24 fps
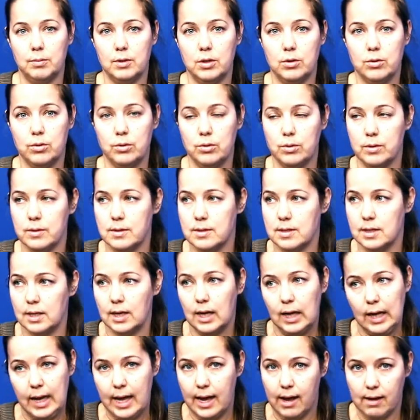because it
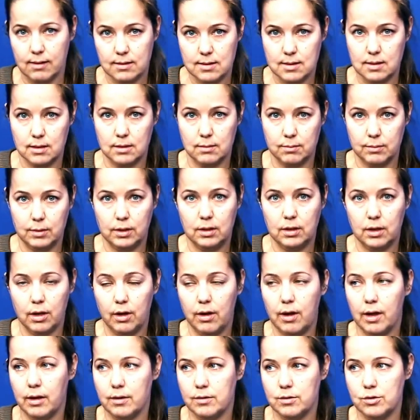allows them you know,
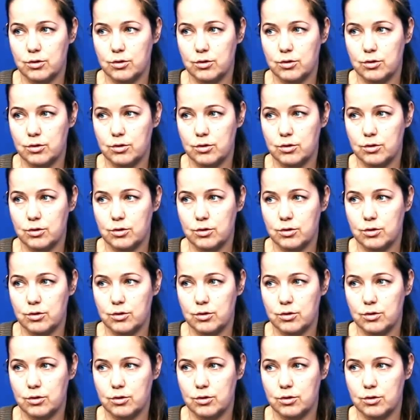uh,